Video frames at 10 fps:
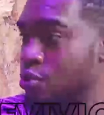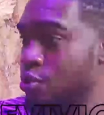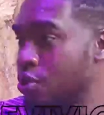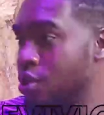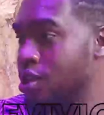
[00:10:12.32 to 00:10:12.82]

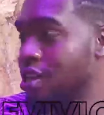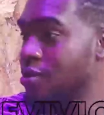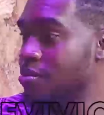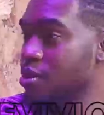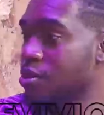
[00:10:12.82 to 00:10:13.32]
to protect
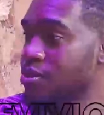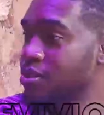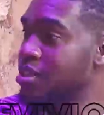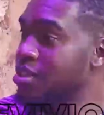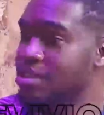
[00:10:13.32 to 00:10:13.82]
themselves
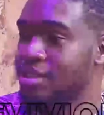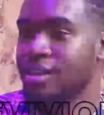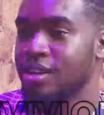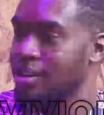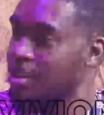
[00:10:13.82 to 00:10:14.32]
in this.
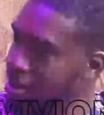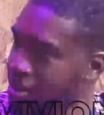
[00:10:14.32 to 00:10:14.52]
Yeah.